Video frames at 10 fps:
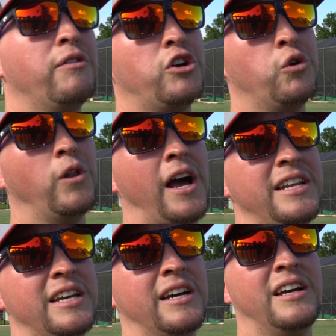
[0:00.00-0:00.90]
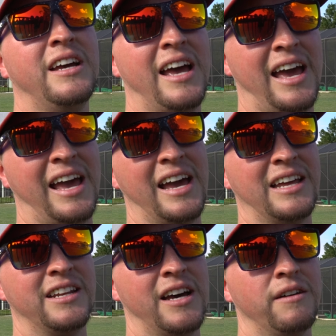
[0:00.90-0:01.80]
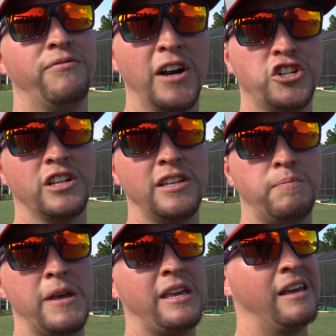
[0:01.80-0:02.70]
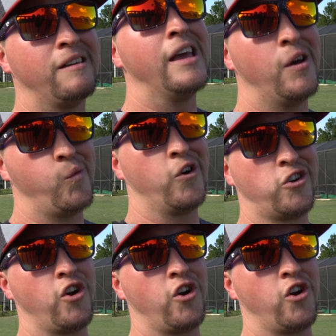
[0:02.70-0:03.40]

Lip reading: a cool idea, and functionally speaking, it worked